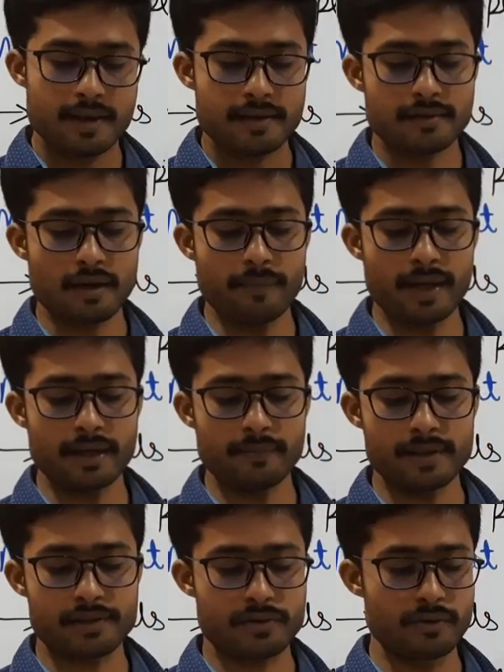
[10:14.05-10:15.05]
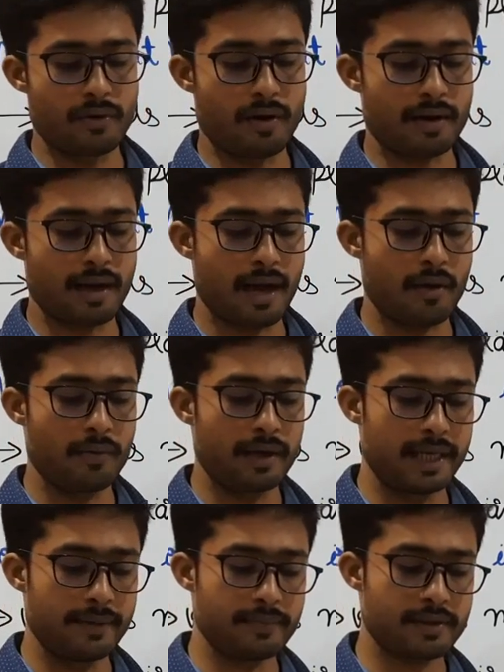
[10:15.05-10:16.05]
Some animals do not have
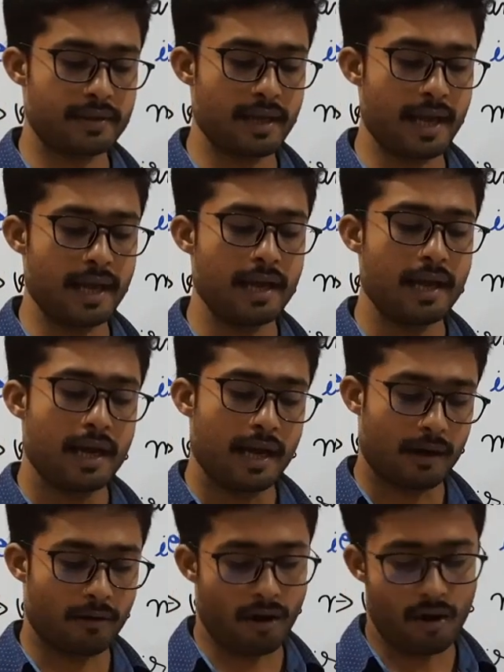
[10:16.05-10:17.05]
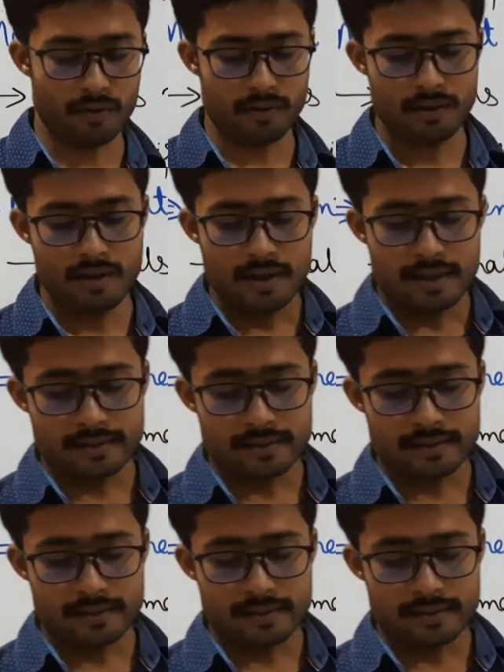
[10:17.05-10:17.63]
limbs, they crawl.